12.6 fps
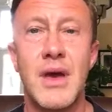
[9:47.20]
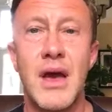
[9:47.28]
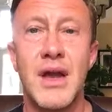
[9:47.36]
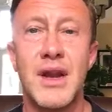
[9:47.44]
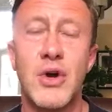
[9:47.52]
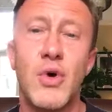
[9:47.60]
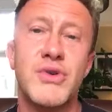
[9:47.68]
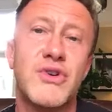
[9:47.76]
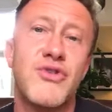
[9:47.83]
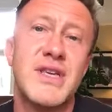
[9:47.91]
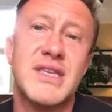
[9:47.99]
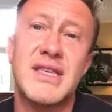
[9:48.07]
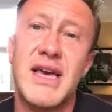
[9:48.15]
And of course,
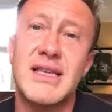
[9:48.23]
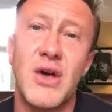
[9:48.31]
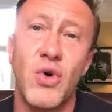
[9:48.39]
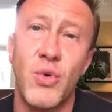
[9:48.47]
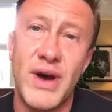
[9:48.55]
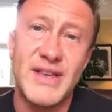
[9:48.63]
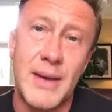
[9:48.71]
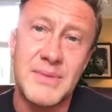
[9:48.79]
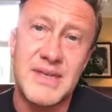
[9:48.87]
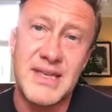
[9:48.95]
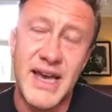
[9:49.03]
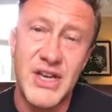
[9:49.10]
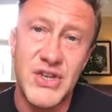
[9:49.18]
Chris Nick's always
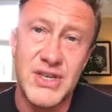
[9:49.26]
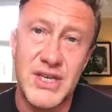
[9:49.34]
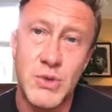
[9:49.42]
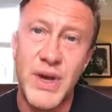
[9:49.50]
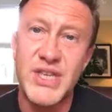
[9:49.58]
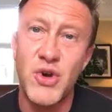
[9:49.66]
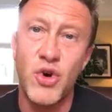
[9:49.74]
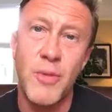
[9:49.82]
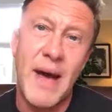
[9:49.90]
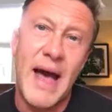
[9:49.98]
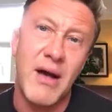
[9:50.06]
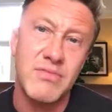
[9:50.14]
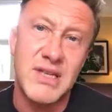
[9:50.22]
upstages as we talk
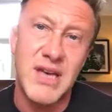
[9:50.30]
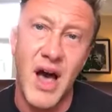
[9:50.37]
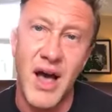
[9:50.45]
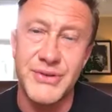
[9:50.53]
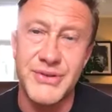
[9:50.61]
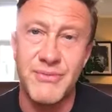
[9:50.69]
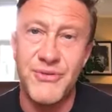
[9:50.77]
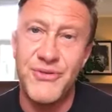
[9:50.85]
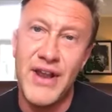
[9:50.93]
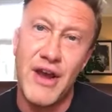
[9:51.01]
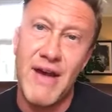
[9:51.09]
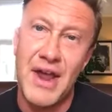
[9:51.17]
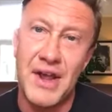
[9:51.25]
about tiles and
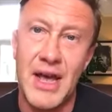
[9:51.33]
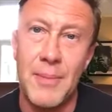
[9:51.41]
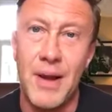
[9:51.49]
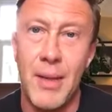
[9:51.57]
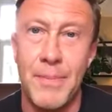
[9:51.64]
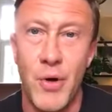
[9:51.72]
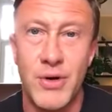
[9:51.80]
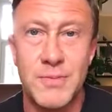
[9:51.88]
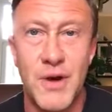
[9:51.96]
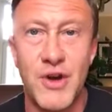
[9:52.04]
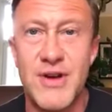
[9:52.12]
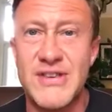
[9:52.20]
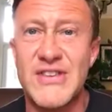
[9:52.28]
fling around a couple of books,
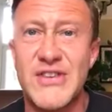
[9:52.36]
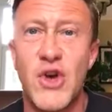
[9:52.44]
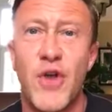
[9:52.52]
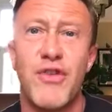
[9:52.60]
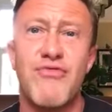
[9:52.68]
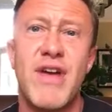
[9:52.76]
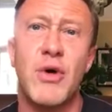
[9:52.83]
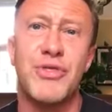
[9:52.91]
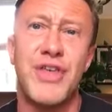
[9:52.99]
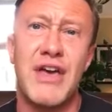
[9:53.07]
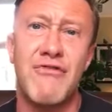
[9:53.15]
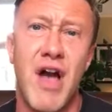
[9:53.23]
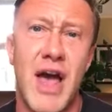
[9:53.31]
but Chris has got the real
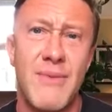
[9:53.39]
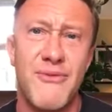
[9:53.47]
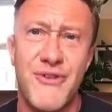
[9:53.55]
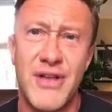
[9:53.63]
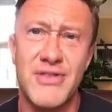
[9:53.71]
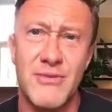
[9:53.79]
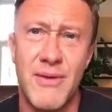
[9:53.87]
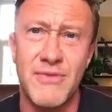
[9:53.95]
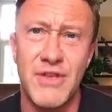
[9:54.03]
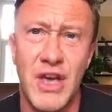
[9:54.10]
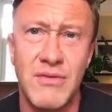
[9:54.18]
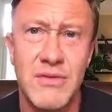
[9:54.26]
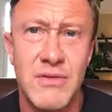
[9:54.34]
thing right in front of him, haven't you?